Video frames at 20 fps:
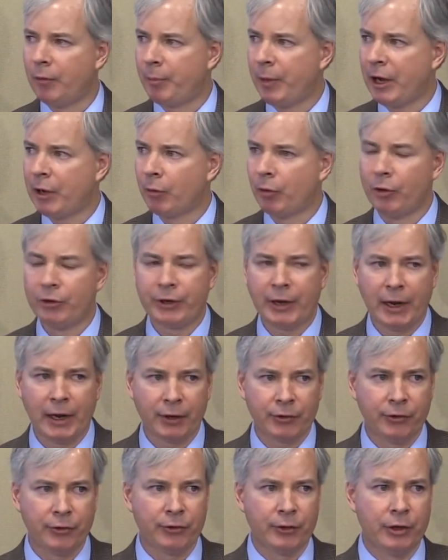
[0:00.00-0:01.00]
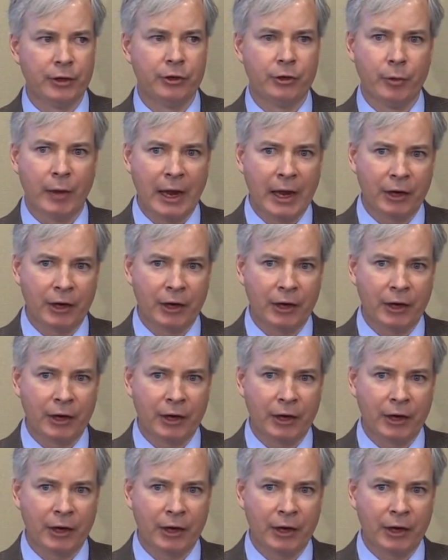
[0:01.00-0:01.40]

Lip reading: payroll taxes into